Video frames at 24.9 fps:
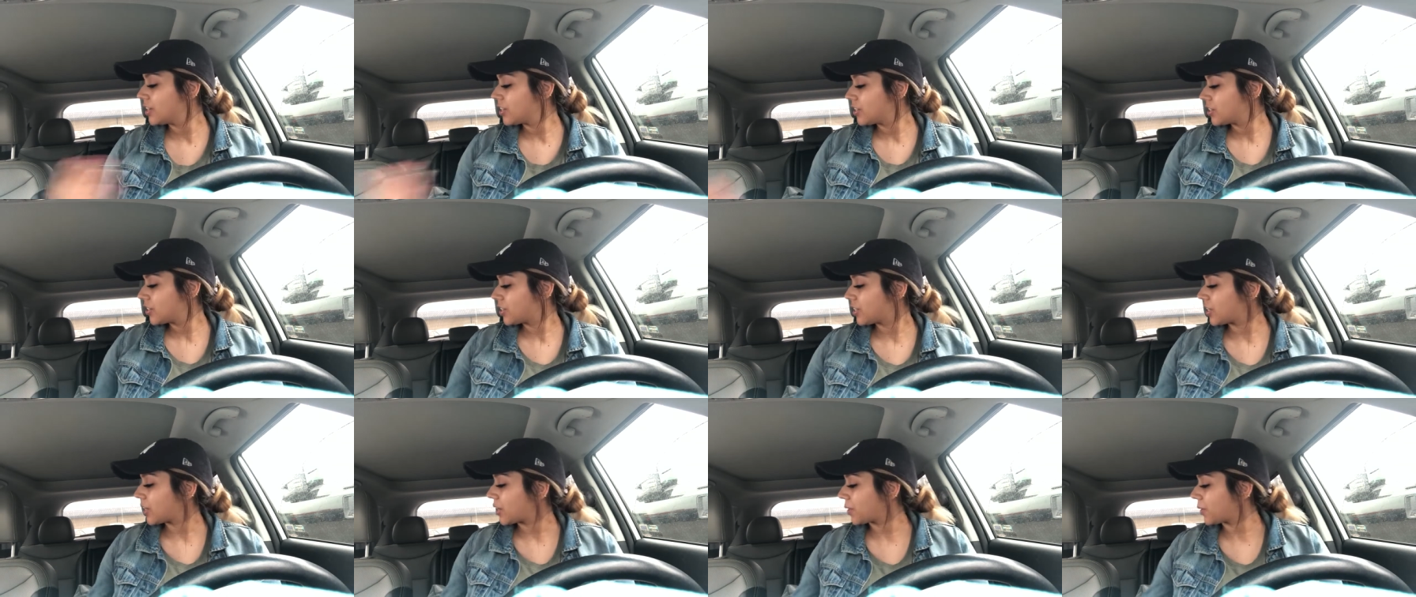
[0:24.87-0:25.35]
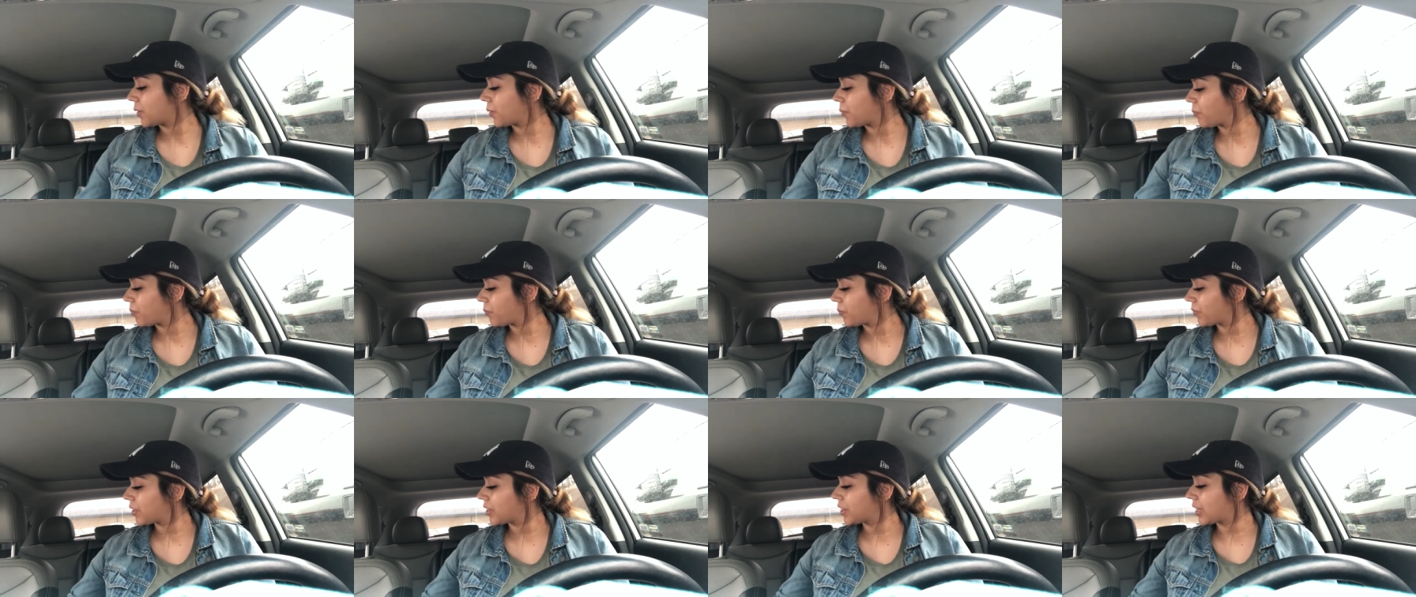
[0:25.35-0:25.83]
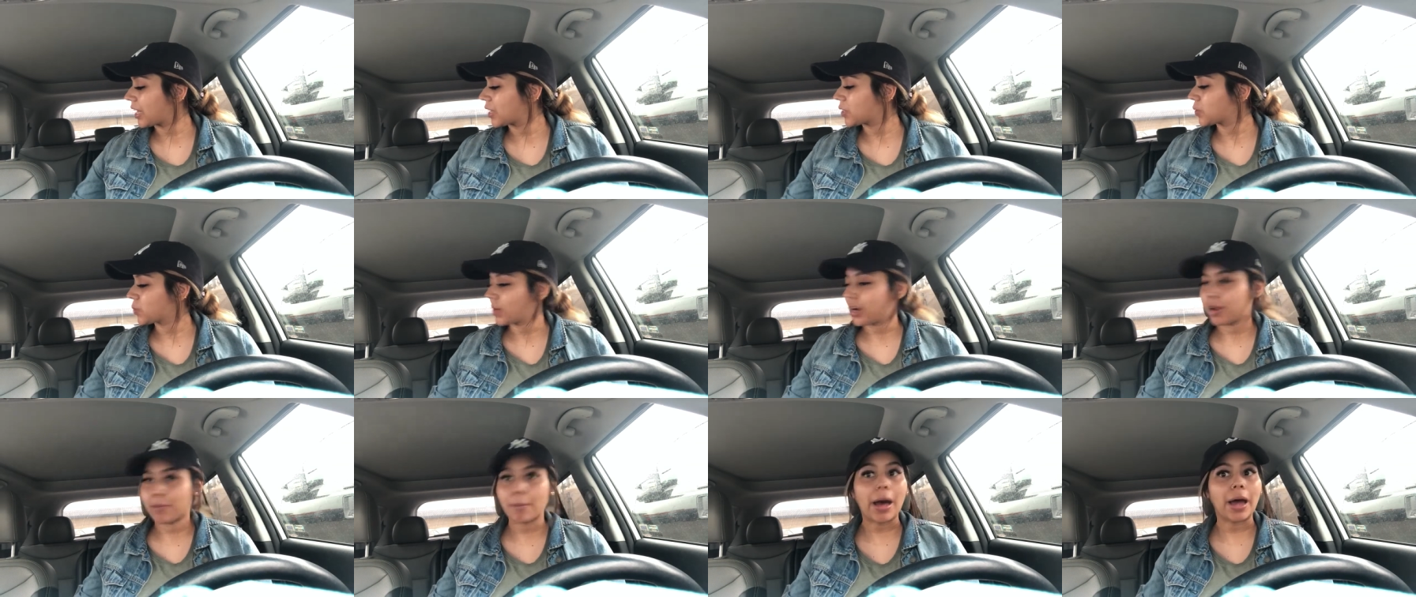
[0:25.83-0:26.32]
So
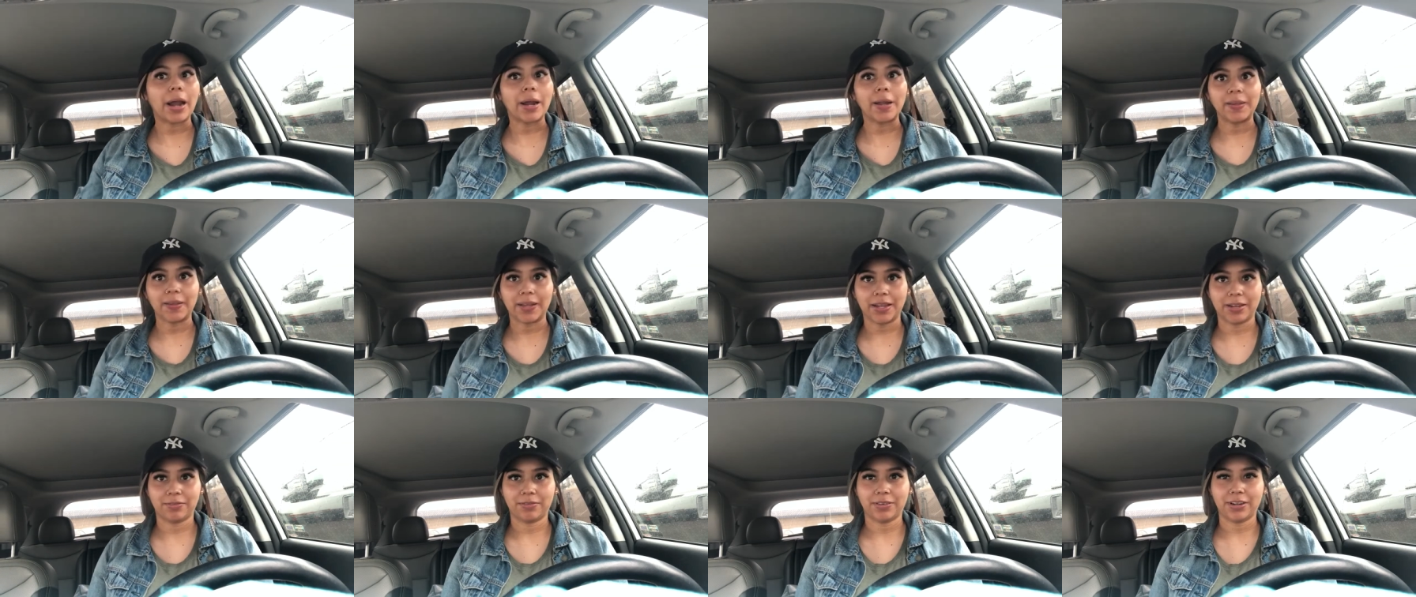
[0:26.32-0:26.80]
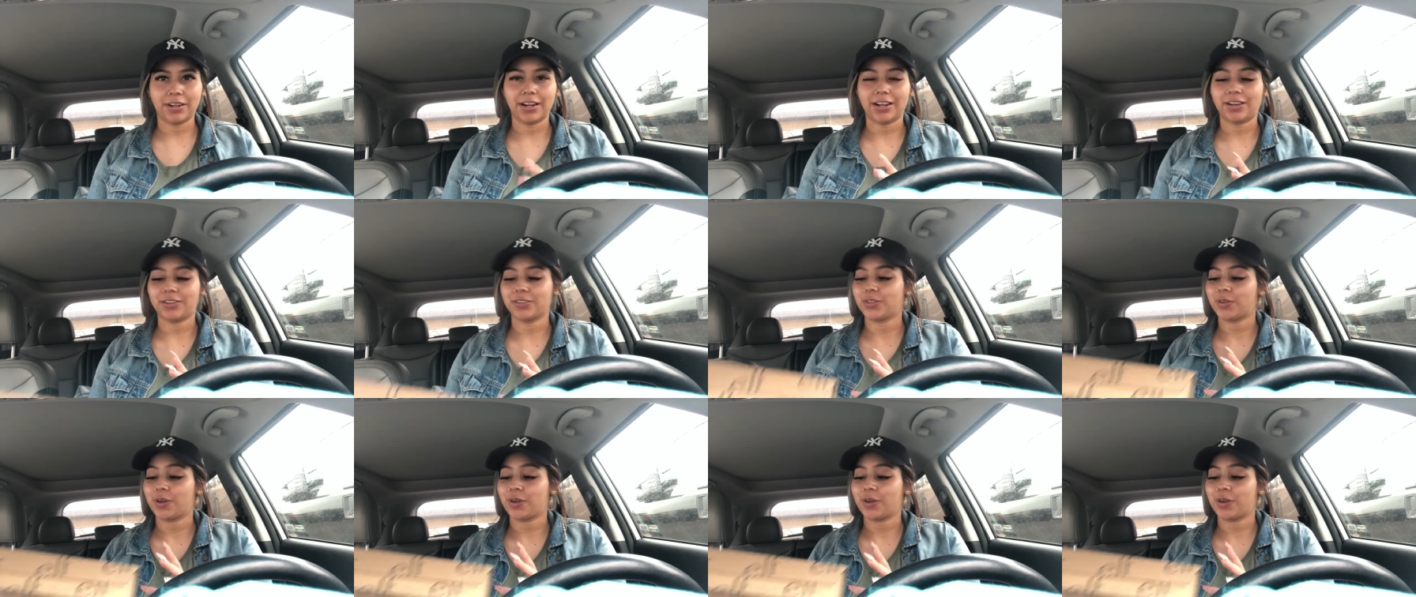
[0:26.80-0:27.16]
that's where I'm at in life right now.